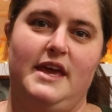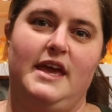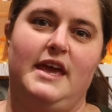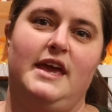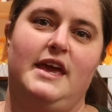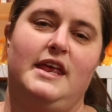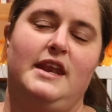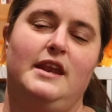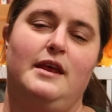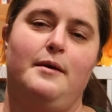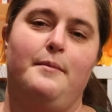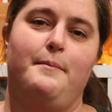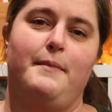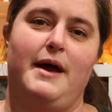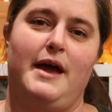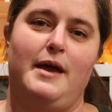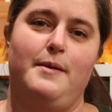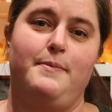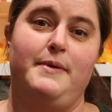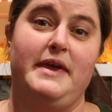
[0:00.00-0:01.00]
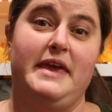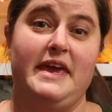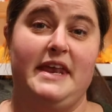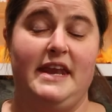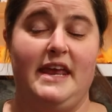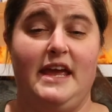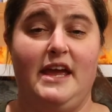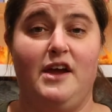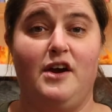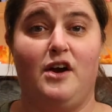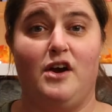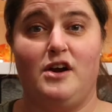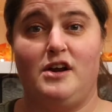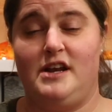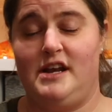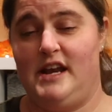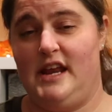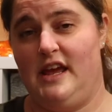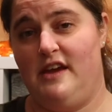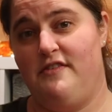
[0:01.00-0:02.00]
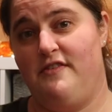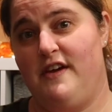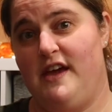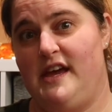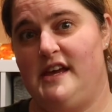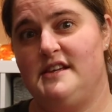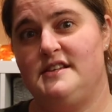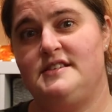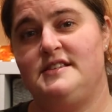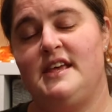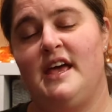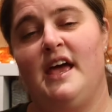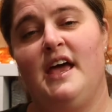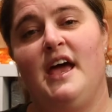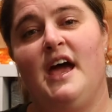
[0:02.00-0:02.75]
in my beginning gardening phase.